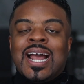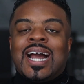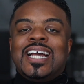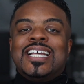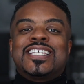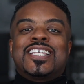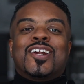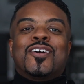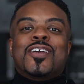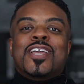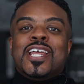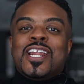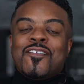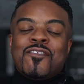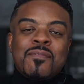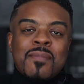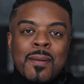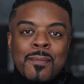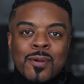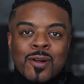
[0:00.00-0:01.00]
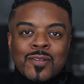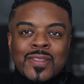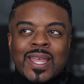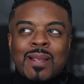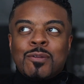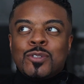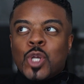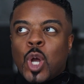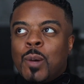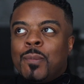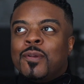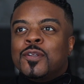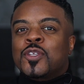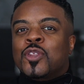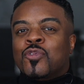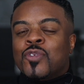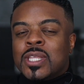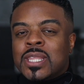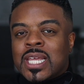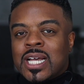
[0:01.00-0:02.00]
I said, I'll get it for my birthday. It was
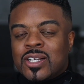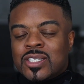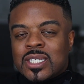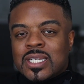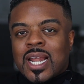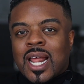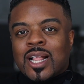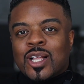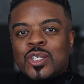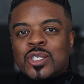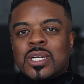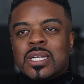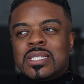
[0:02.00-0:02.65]
almost three thousand dollars.